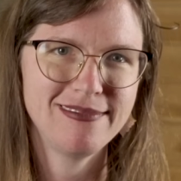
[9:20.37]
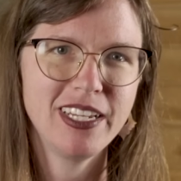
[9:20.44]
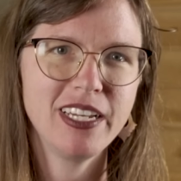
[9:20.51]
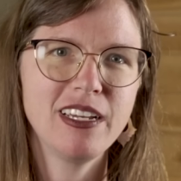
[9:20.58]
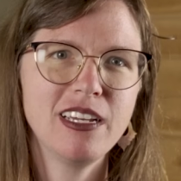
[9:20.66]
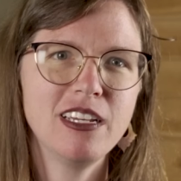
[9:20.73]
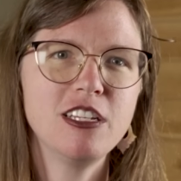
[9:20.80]

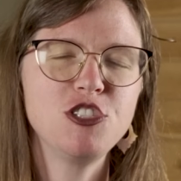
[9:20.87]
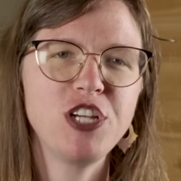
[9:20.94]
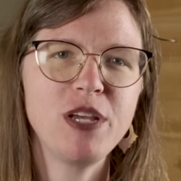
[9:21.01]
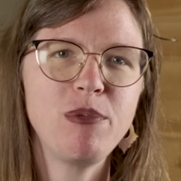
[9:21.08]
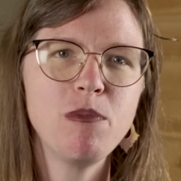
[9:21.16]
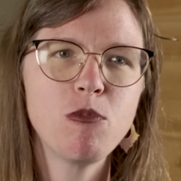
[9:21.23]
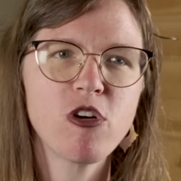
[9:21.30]

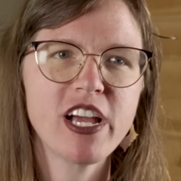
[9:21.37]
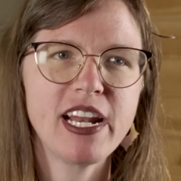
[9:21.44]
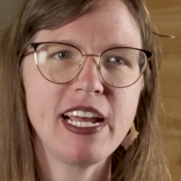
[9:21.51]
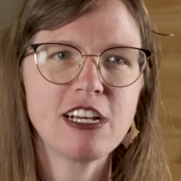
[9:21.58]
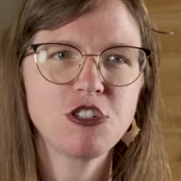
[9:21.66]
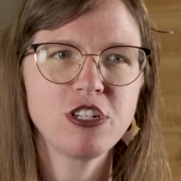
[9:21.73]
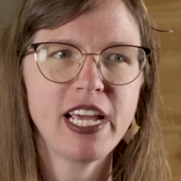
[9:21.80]
JP Morgan
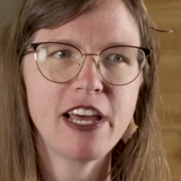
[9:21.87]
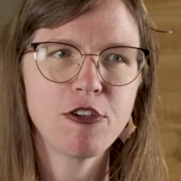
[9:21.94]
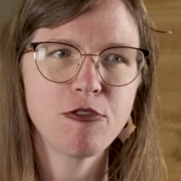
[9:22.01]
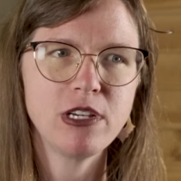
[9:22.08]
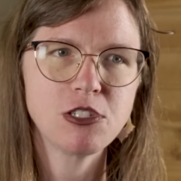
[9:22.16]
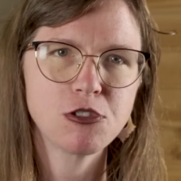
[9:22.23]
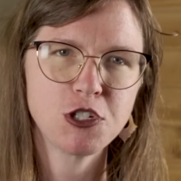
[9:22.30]
actually had a
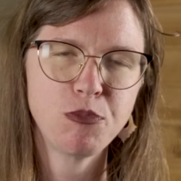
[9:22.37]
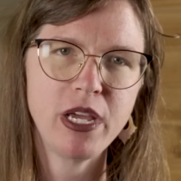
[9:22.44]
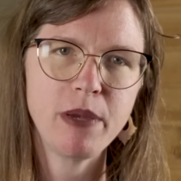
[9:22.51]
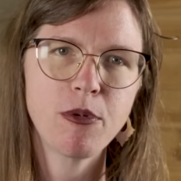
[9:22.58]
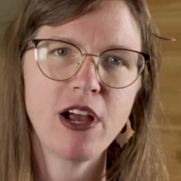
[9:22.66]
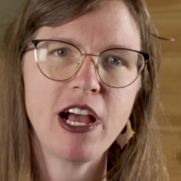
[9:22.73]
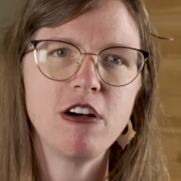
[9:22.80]
research
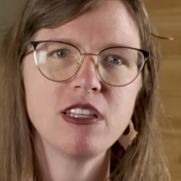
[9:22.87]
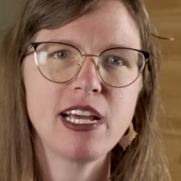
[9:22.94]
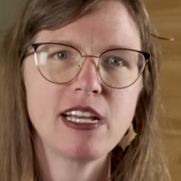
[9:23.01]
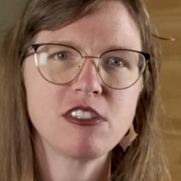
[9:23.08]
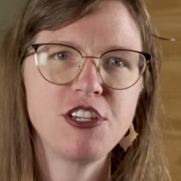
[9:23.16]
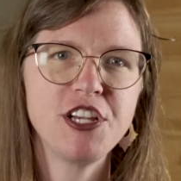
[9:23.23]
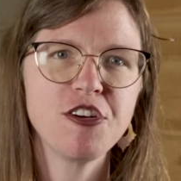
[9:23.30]
paper out
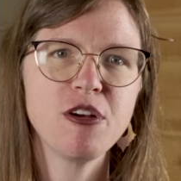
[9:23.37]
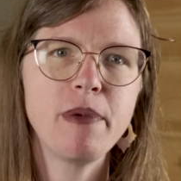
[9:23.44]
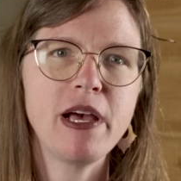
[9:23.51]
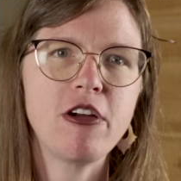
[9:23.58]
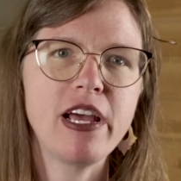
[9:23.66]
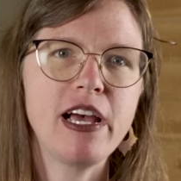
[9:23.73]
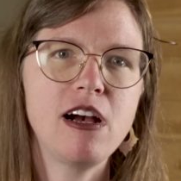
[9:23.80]
last year
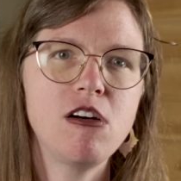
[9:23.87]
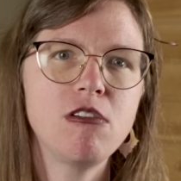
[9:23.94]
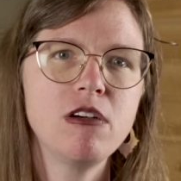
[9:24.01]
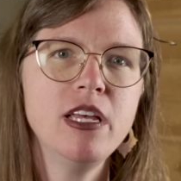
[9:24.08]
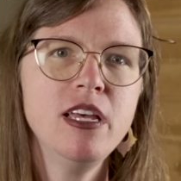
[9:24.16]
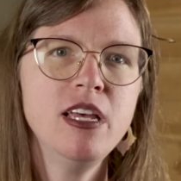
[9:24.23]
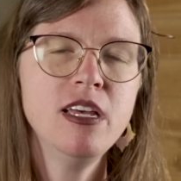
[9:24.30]
about how